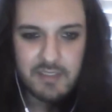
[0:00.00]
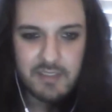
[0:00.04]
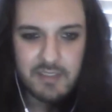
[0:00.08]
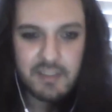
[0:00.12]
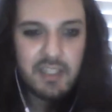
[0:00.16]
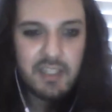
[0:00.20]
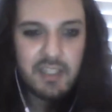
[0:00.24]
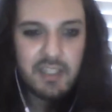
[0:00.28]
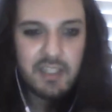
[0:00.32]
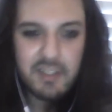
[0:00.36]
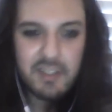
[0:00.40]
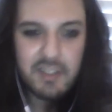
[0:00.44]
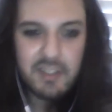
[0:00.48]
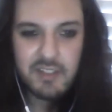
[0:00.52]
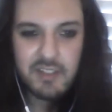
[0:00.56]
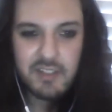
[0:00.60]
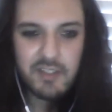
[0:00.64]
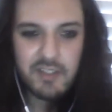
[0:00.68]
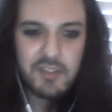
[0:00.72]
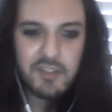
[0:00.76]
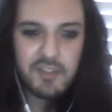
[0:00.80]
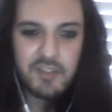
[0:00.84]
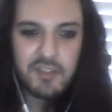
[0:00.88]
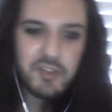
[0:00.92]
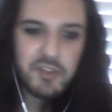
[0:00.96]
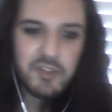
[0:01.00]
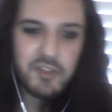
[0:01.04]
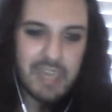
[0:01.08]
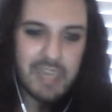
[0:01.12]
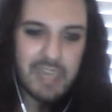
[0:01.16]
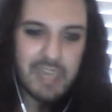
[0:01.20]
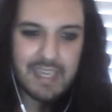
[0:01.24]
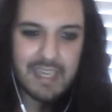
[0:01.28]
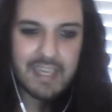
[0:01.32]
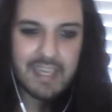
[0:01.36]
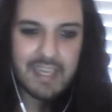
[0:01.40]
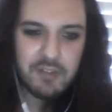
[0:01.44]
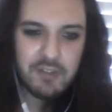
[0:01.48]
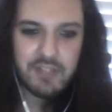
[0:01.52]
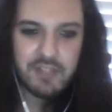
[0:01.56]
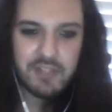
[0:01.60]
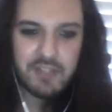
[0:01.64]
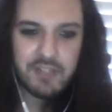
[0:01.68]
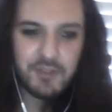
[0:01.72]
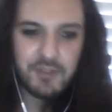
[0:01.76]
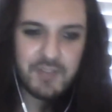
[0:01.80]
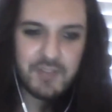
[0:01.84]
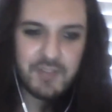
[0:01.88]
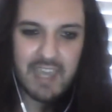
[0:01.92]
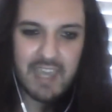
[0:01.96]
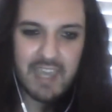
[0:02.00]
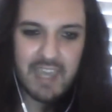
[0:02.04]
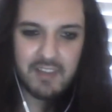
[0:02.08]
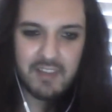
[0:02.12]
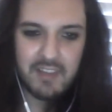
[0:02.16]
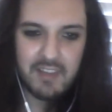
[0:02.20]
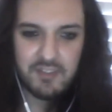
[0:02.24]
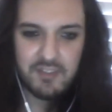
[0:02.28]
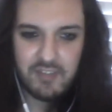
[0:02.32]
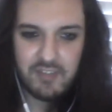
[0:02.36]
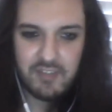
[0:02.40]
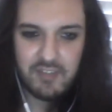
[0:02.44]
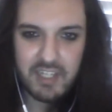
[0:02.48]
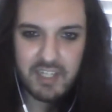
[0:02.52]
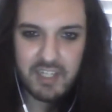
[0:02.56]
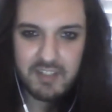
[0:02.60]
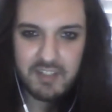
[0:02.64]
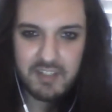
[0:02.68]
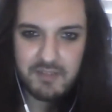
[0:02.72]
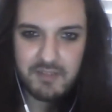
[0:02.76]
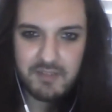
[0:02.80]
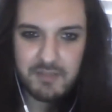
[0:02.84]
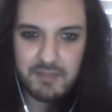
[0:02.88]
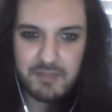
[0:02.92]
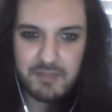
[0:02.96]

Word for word: you know, you, you get killed in two seconds, right?